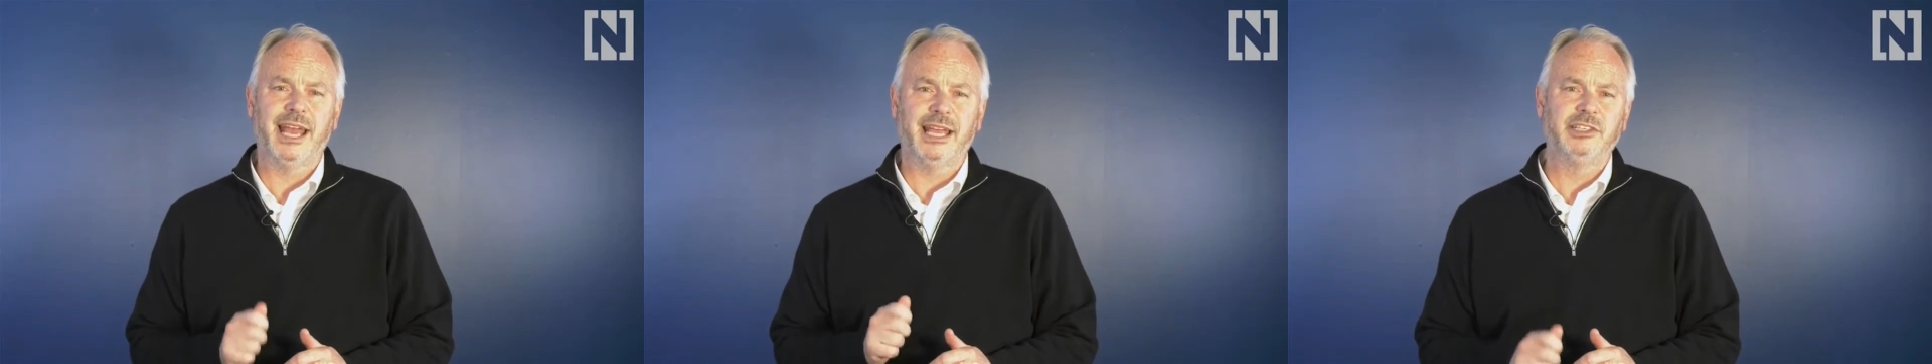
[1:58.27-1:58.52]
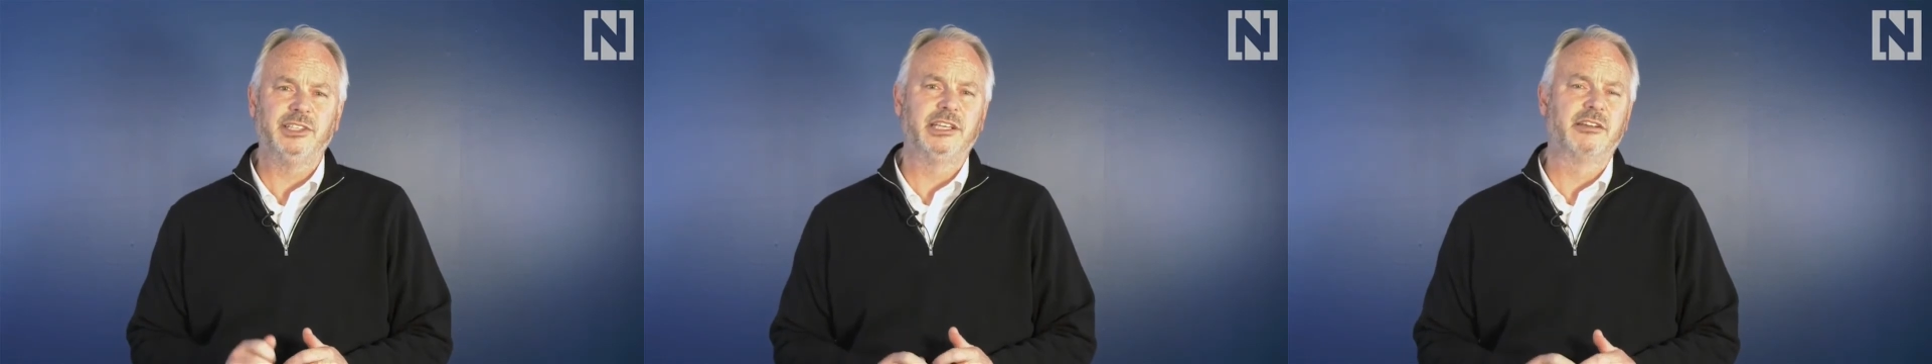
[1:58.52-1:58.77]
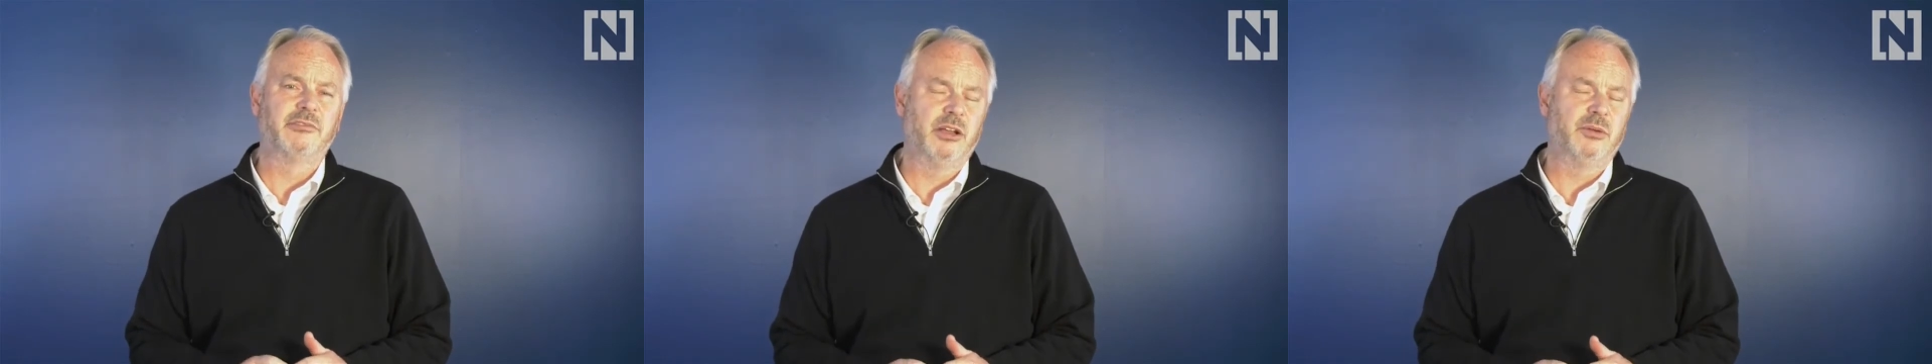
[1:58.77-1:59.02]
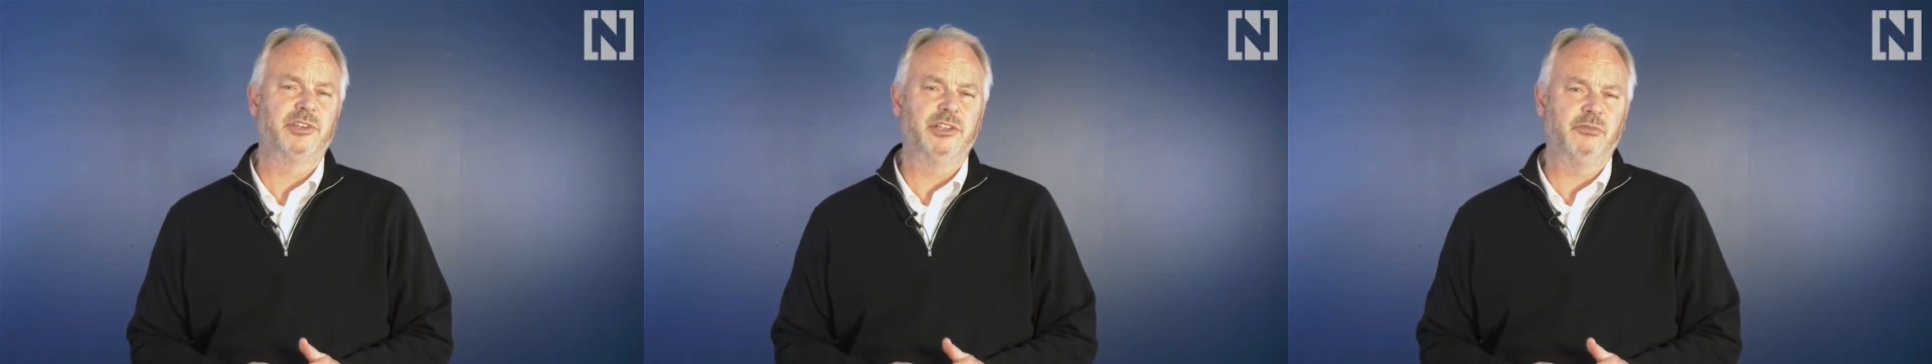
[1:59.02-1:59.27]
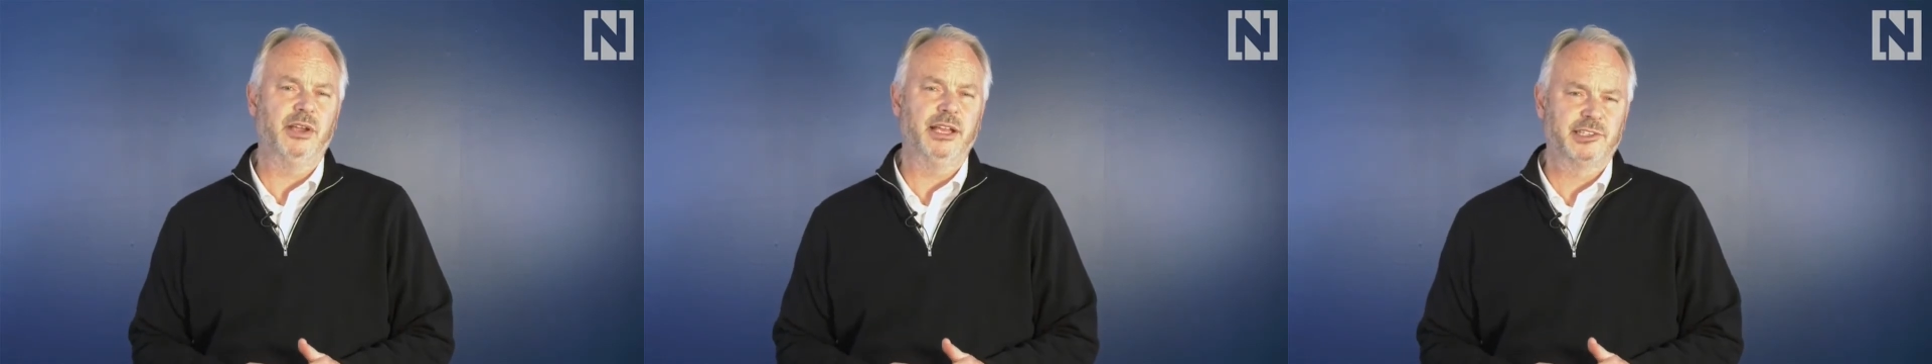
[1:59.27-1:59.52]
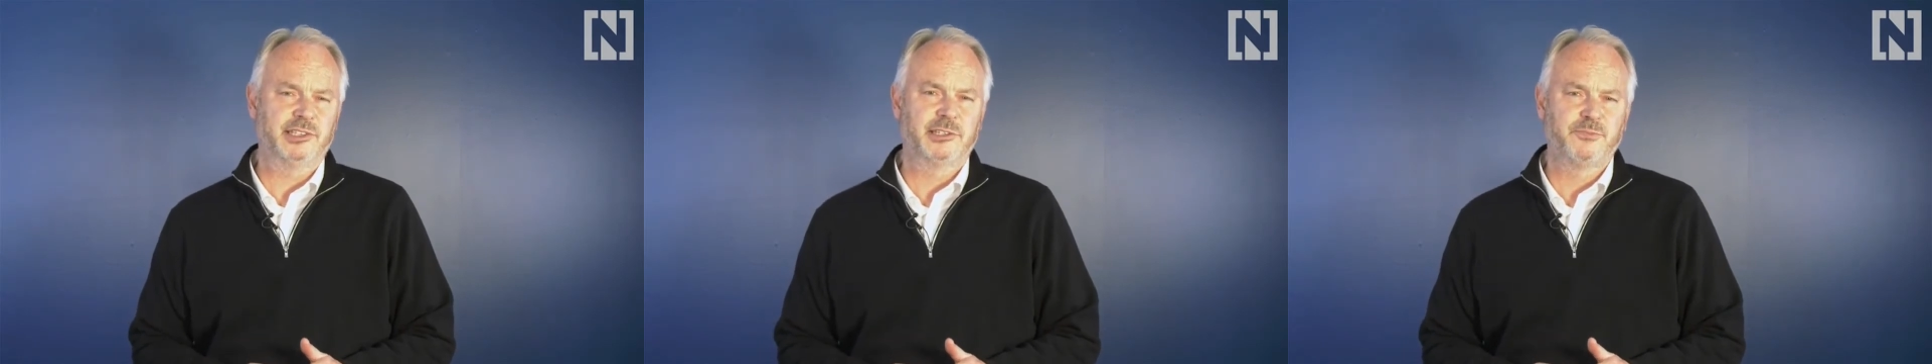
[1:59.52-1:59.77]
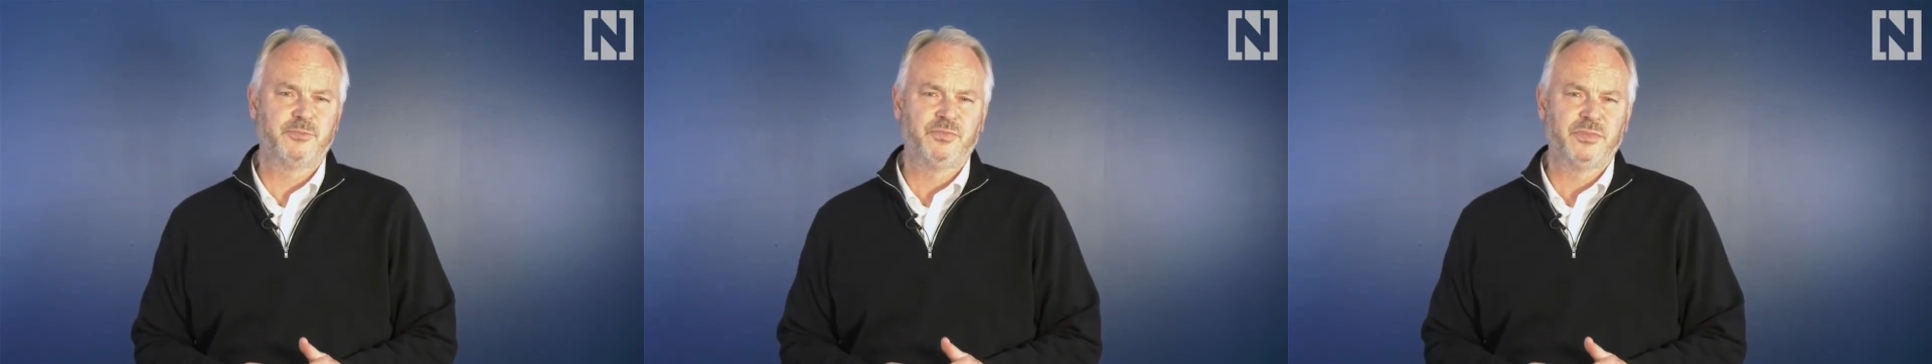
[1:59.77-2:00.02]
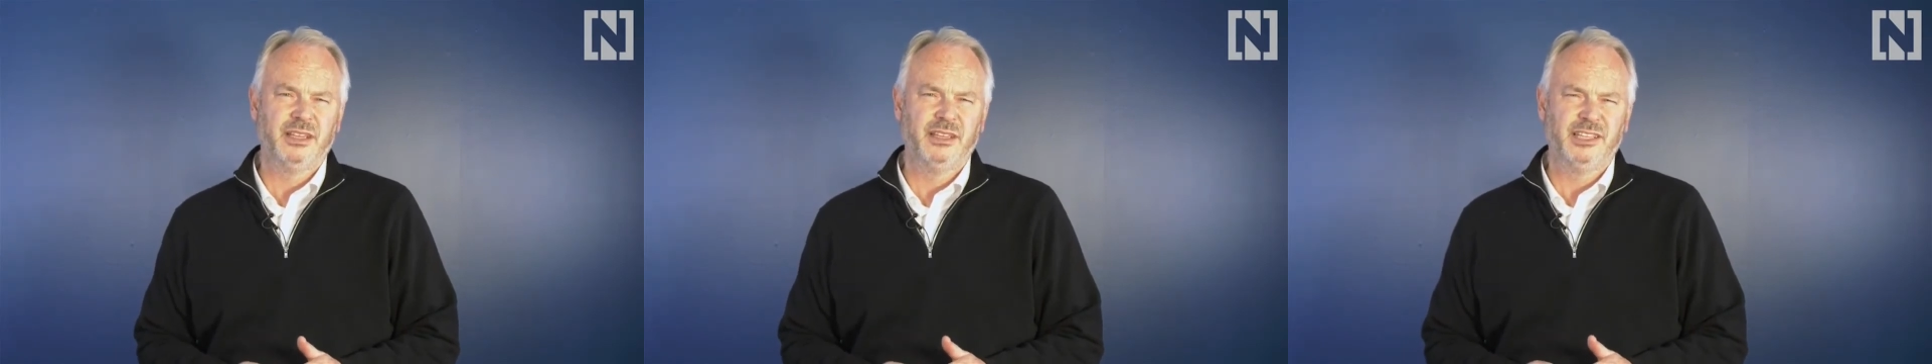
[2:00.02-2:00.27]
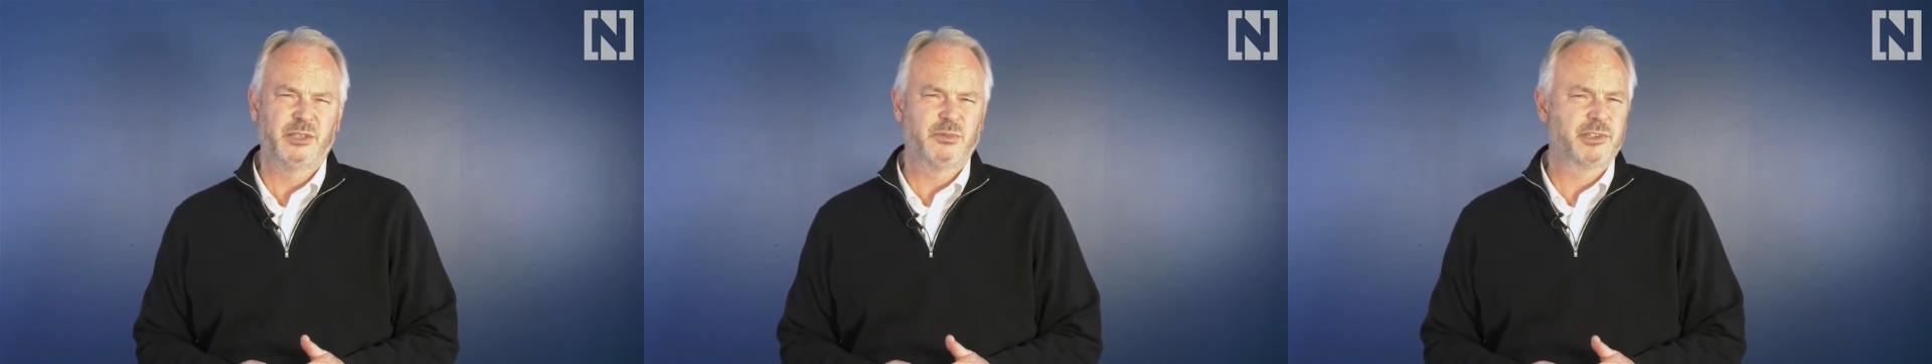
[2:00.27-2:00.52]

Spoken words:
anti-corruption arrests. This